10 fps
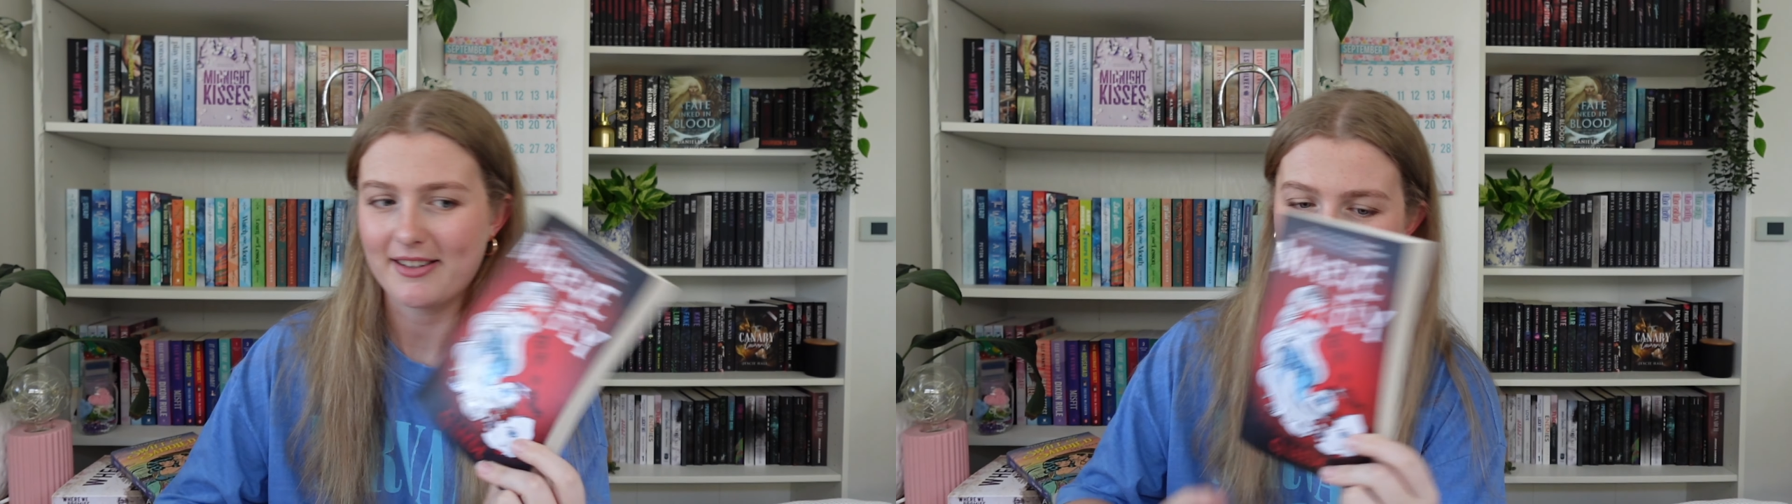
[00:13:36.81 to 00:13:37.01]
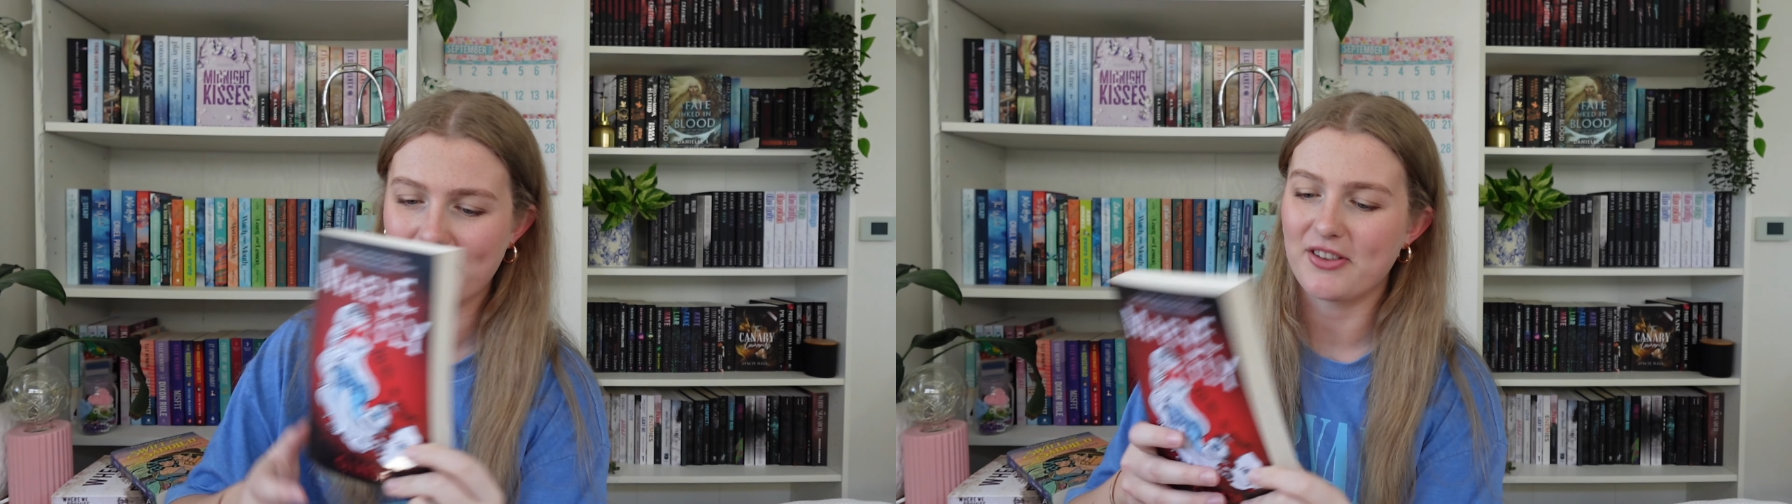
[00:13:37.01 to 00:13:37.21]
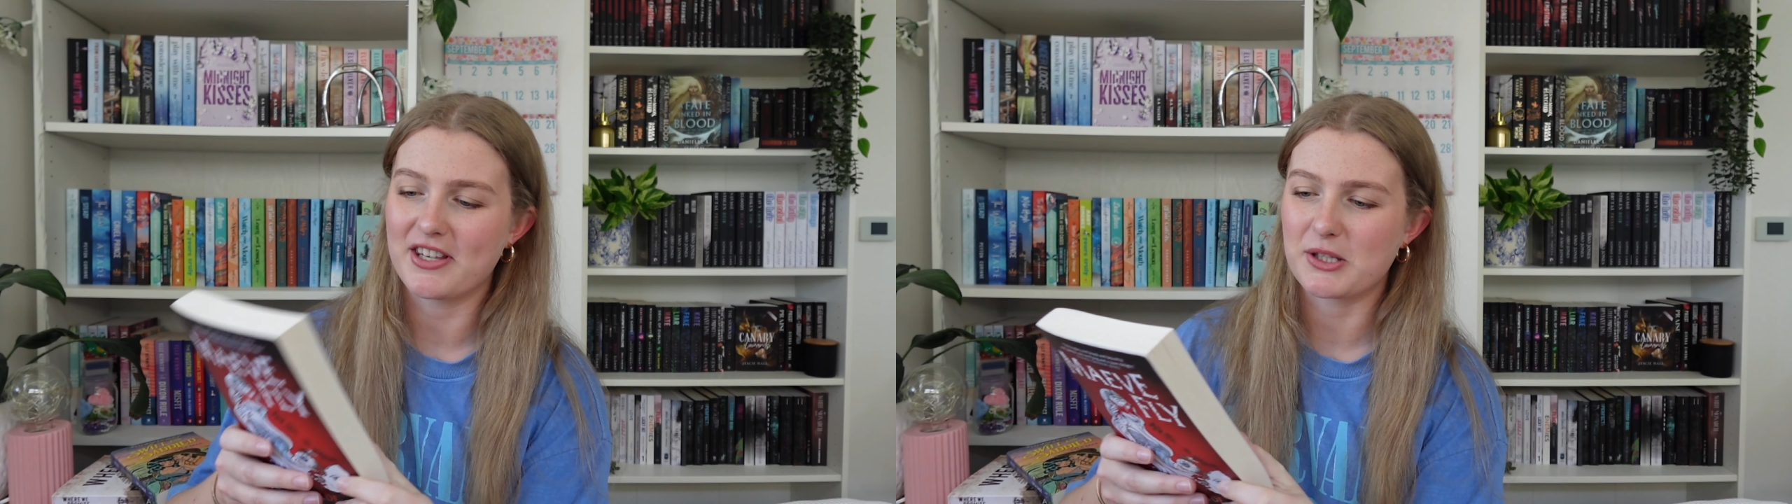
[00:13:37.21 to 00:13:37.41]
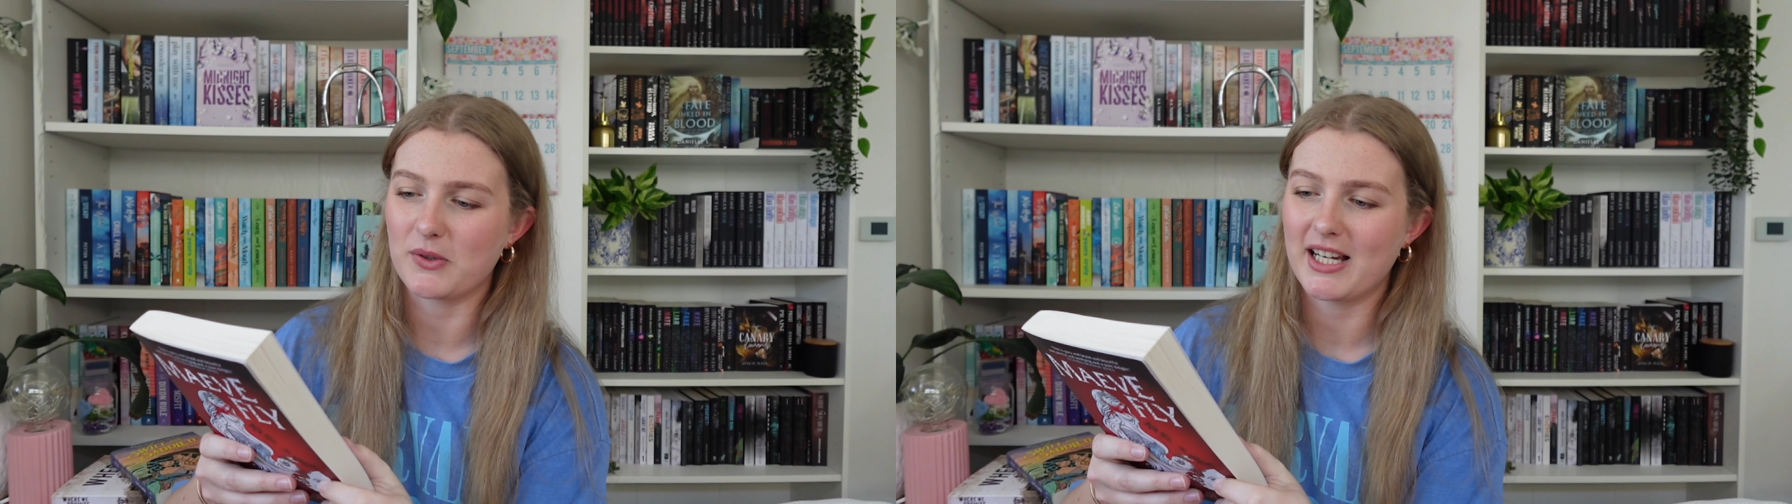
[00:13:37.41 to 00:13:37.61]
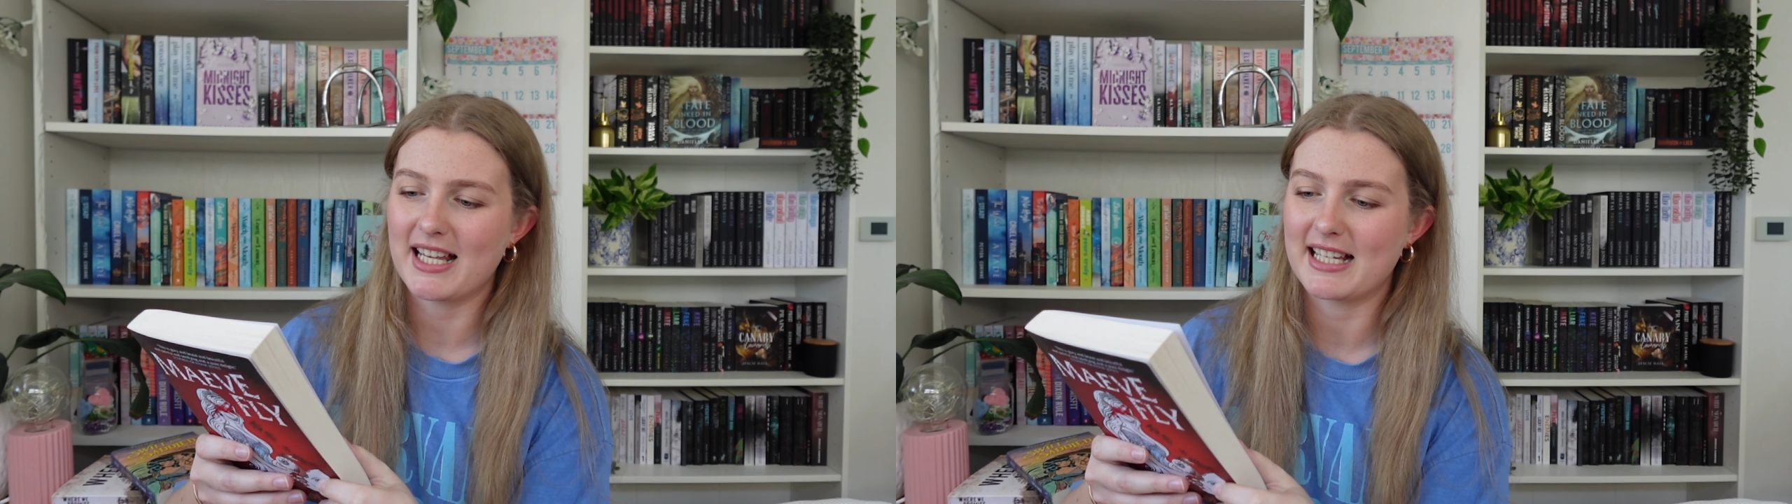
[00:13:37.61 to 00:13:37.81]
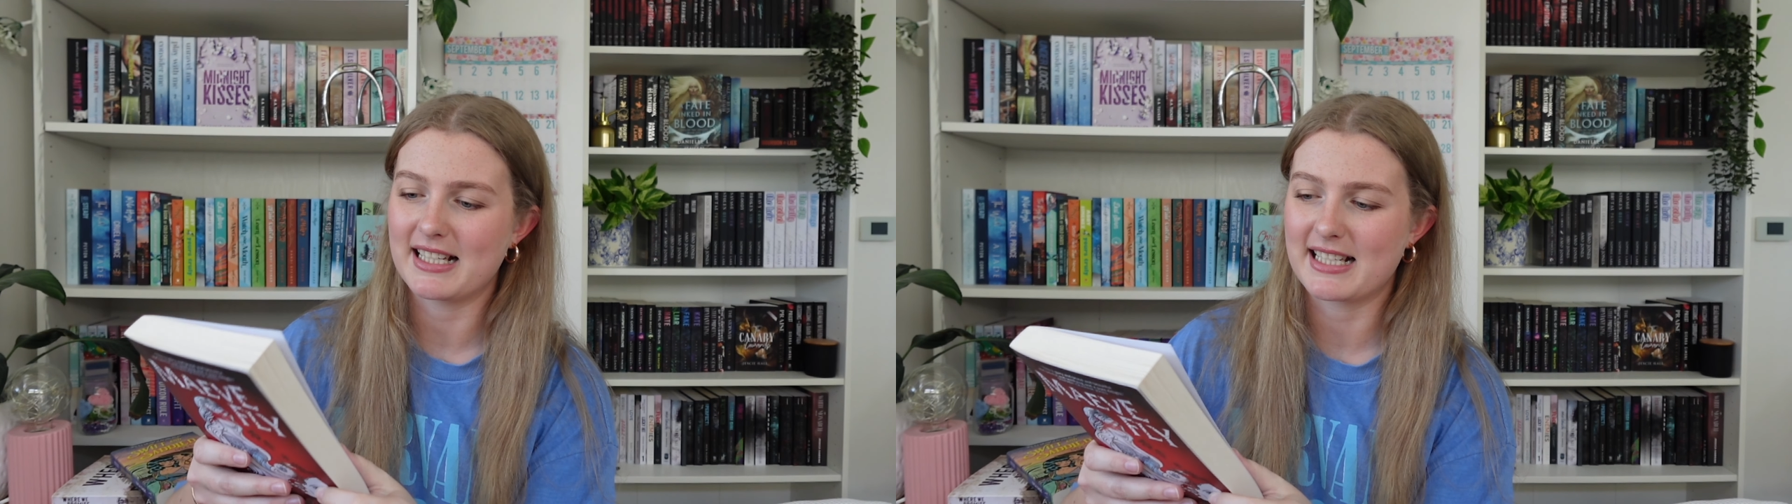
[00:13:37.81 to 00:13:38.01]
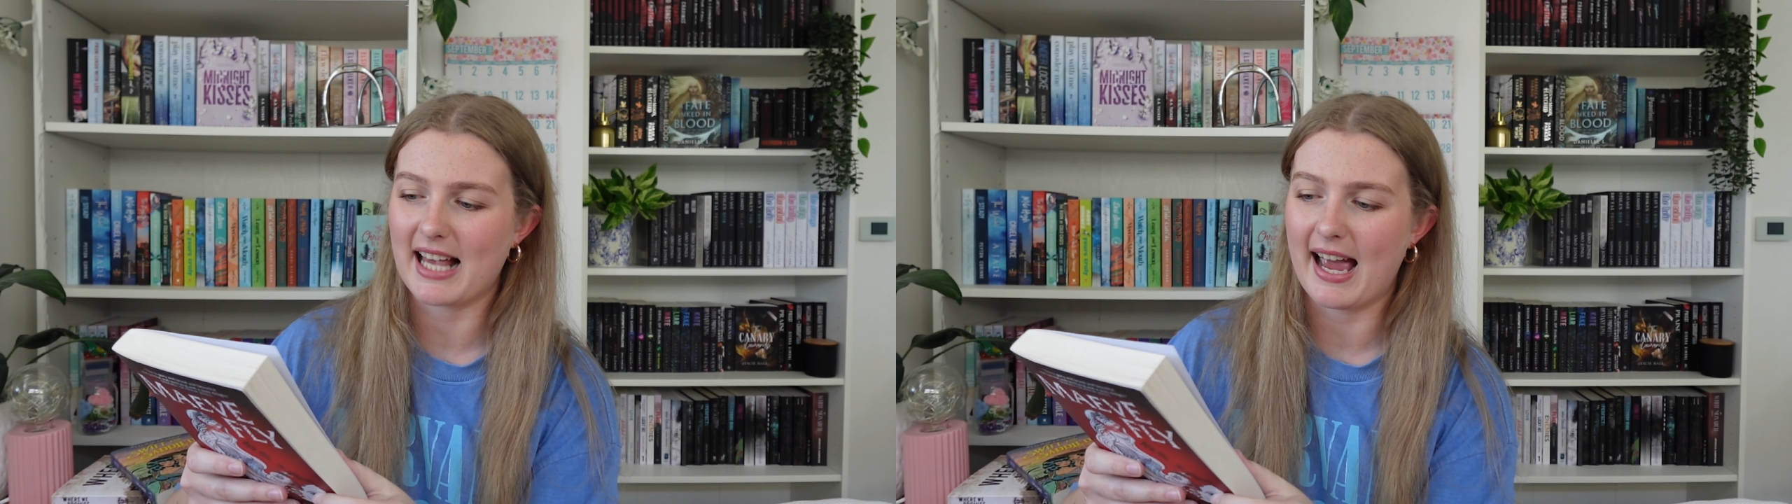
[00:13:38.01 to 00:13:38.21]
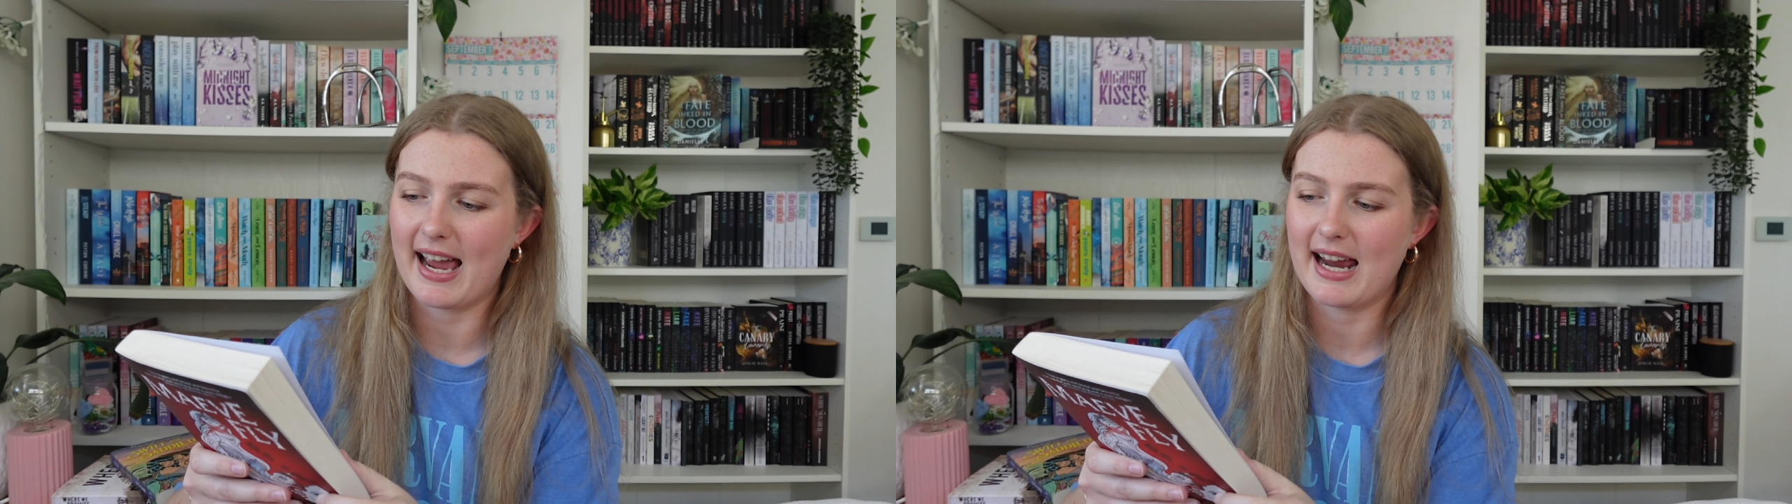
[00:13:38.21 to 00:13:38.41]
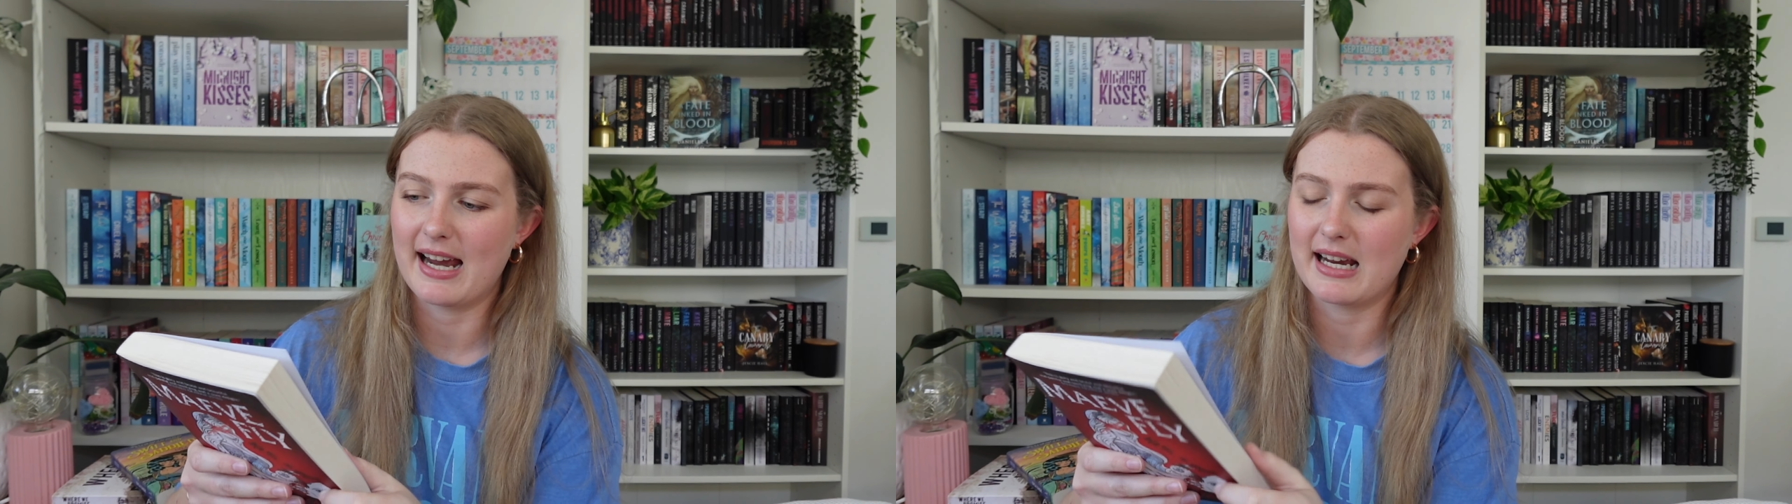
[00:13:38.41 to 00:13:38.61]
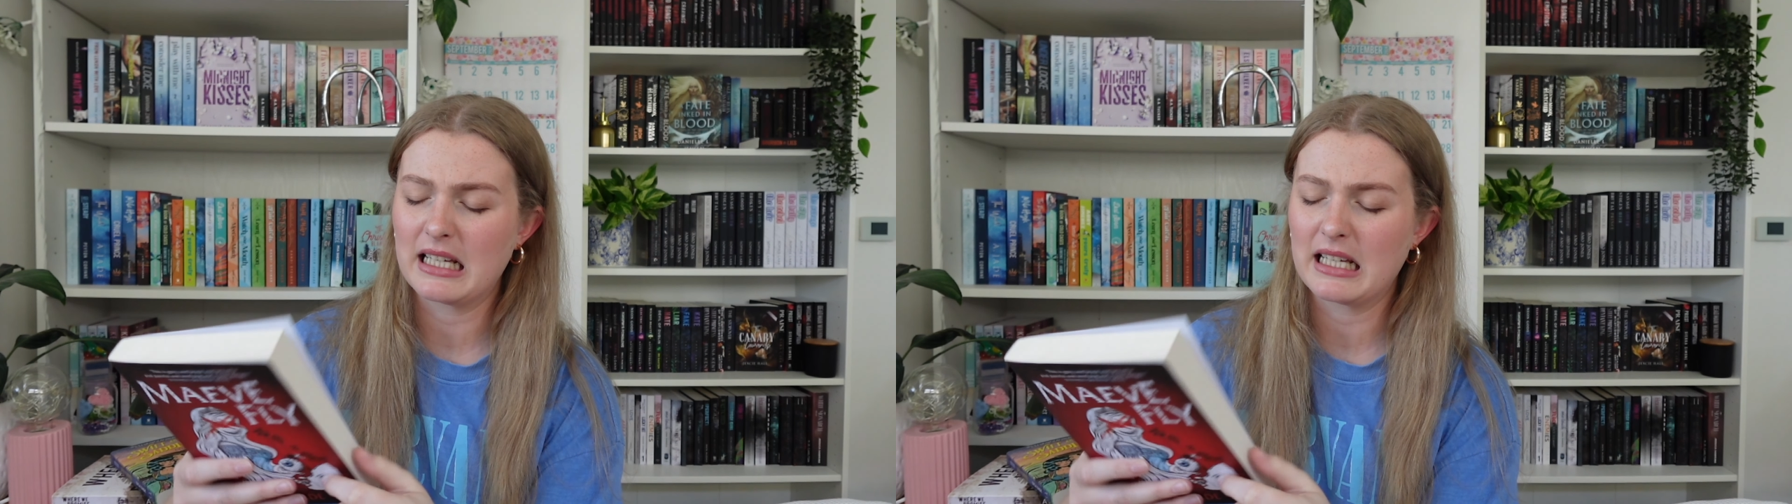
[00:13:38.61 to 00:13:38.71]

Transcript: So this one is a,